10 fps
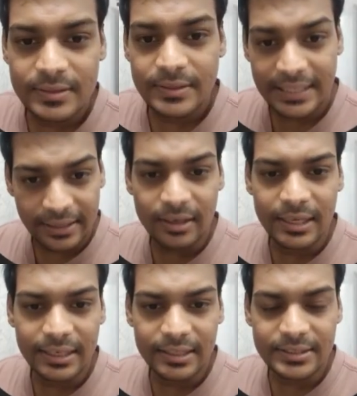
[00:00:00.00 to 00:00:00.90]
single
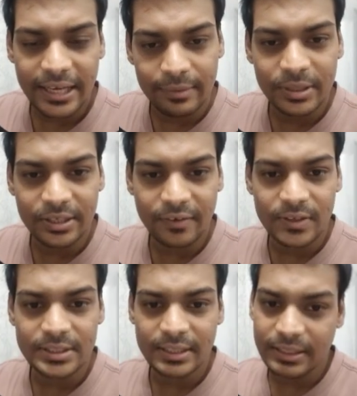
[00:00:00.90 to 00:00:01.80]
linked list can be
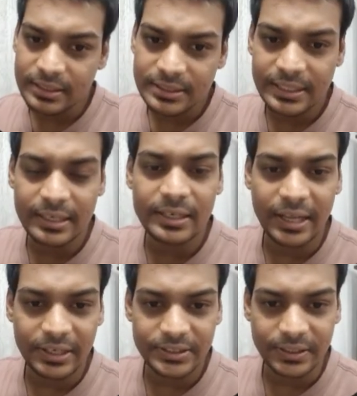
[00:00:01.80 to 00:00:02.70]
traversed in a single
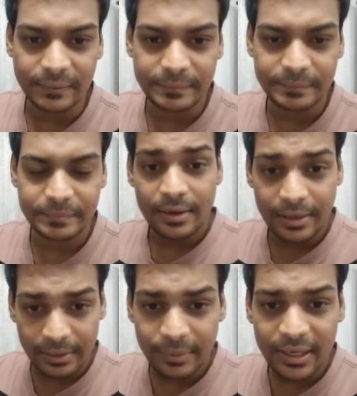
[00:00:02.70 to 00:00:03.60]
direction.
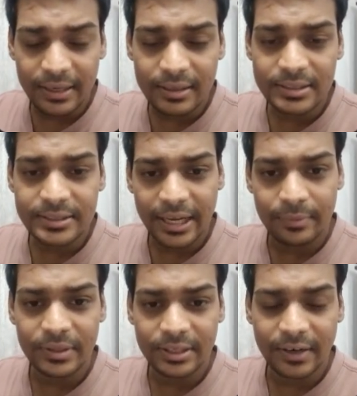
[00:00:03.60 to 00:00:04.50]
Double linked list
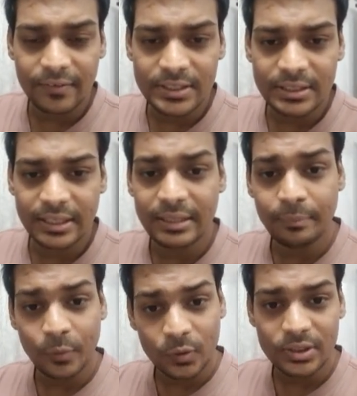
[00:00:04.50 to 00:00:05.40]
can be traversed
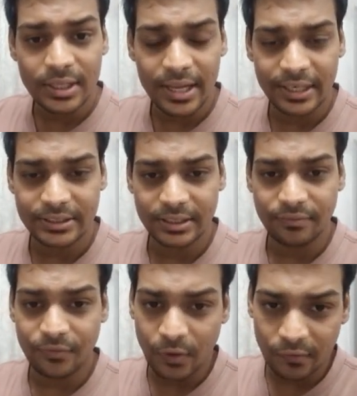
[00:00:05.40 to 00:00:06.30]
in both the direction,
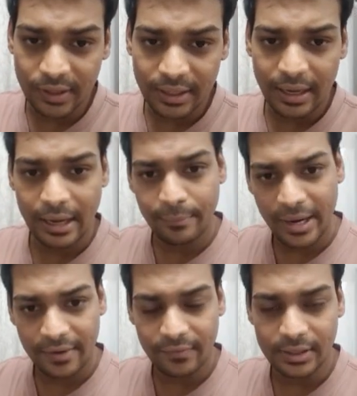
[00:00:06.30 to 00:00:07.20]
forward and
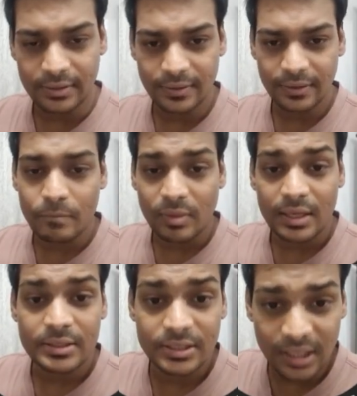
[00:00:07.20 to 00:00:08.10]
backward.
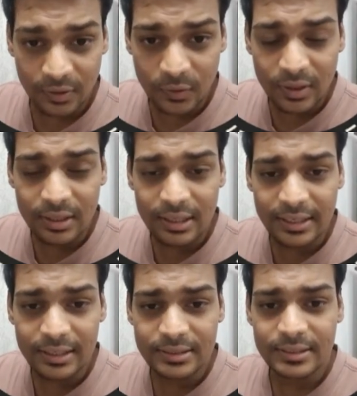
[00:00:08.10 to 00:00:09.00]
Circular
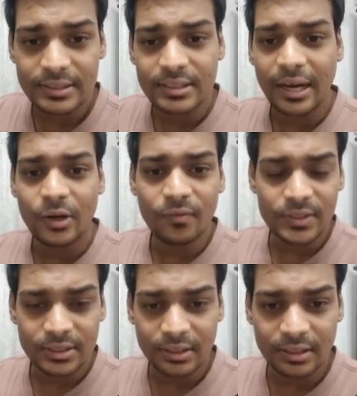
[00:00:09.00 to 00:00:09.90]
linked list is kind of
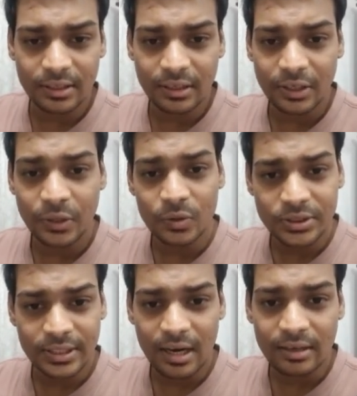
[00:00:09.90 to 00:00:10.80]
a circle. You
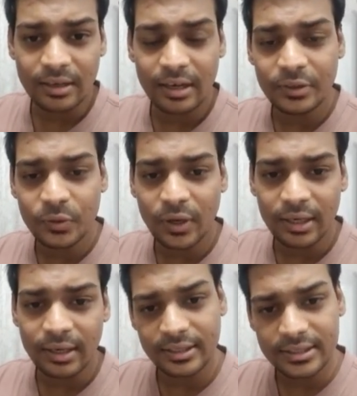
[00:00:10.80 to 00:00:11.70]
start and you
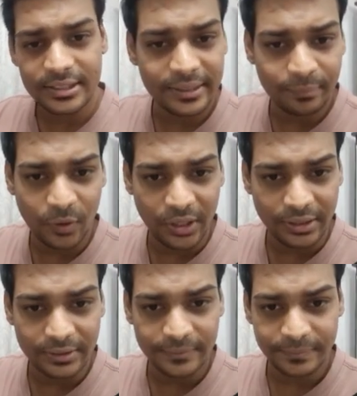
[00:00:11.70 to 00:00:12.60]
end at the same point.